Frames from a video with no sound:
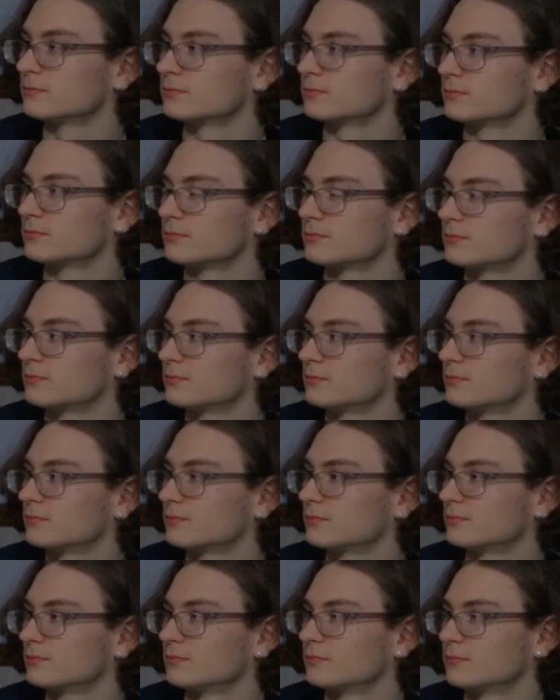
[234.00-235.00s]

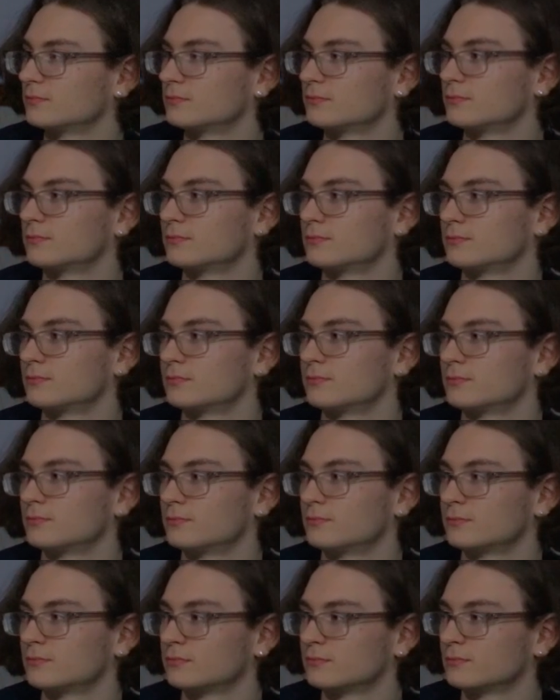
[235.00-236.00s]

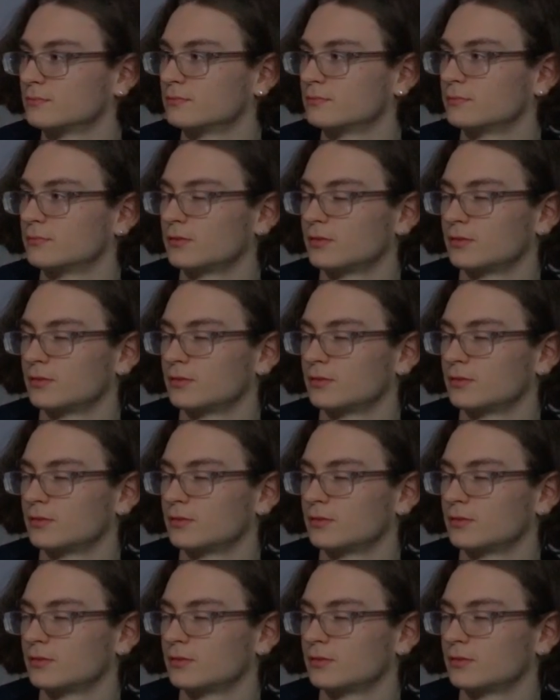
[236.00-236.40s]
This person isn't speaking.